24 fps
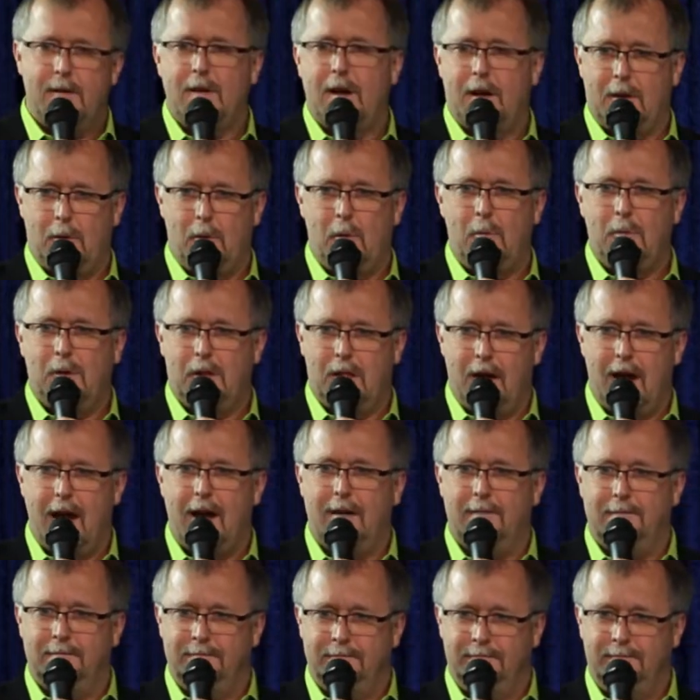not home a lot.
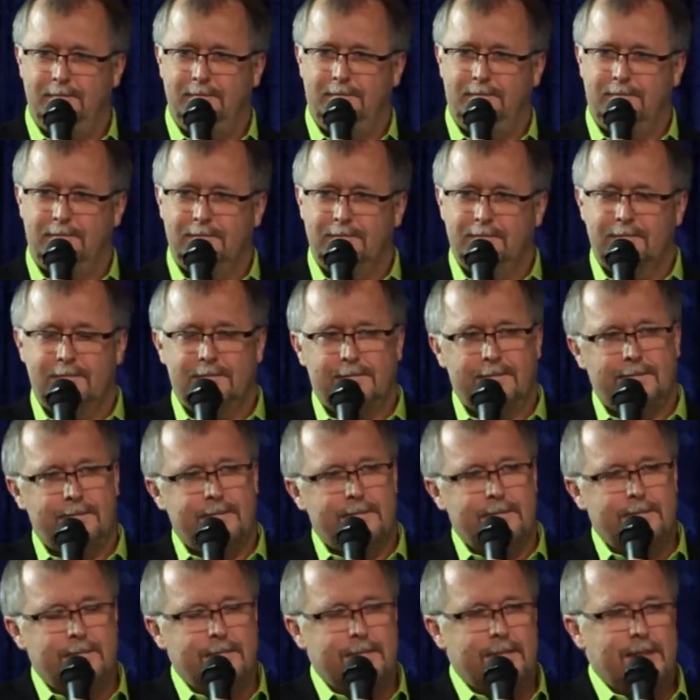
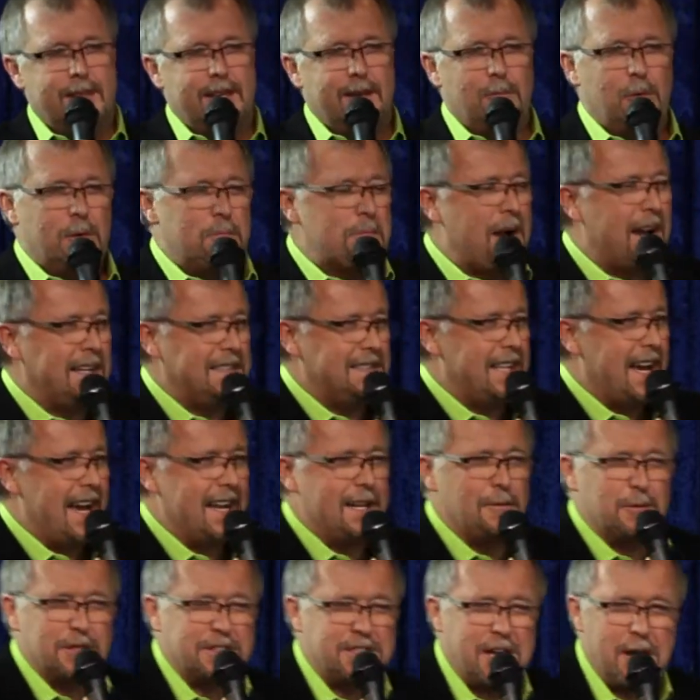And when my
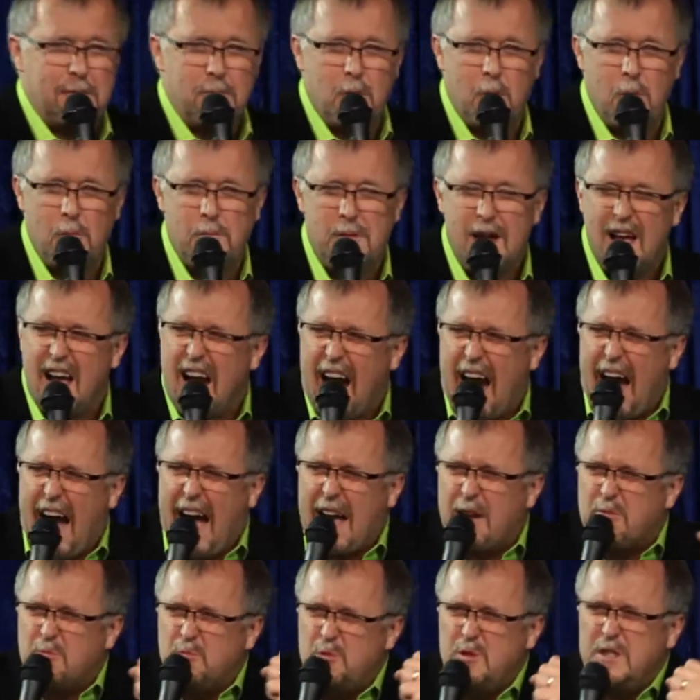daddy would come home,
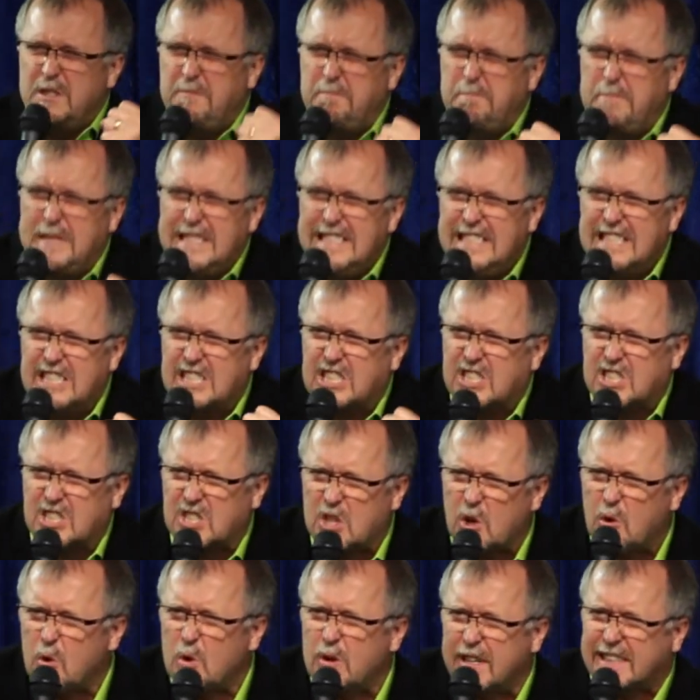I would be
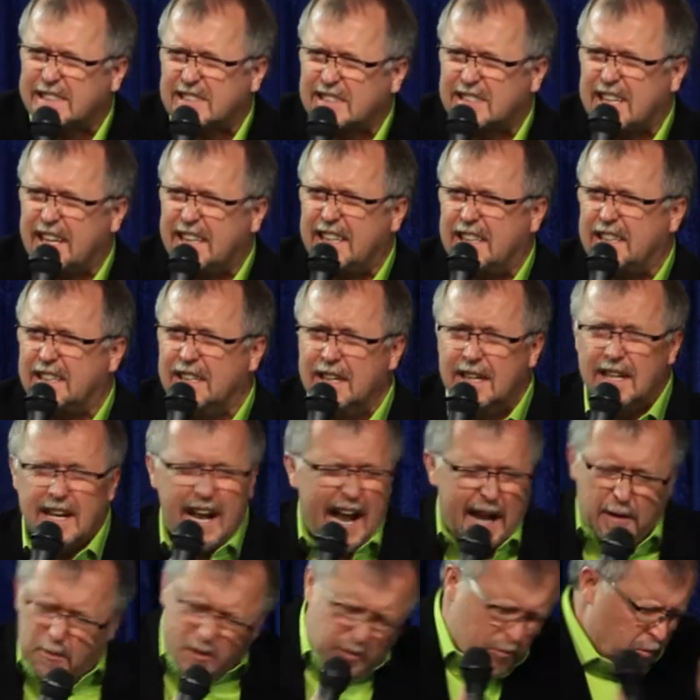so excited.
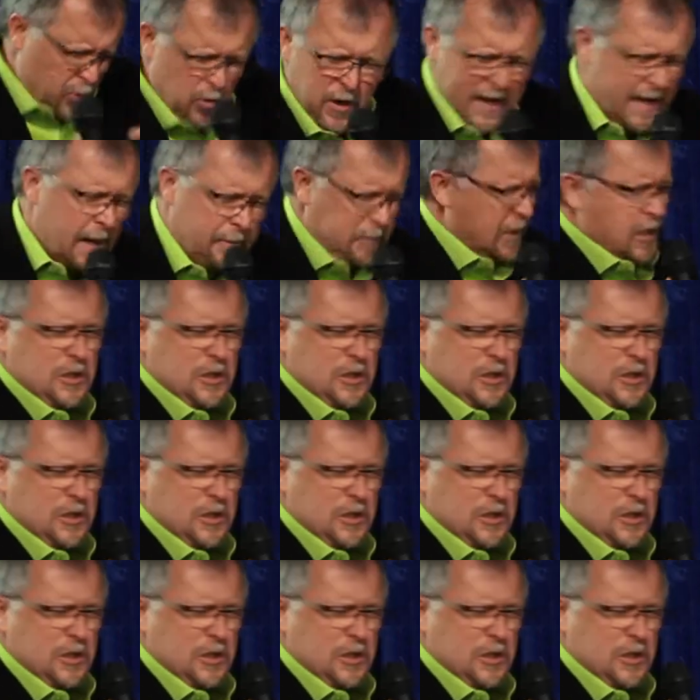I would run up the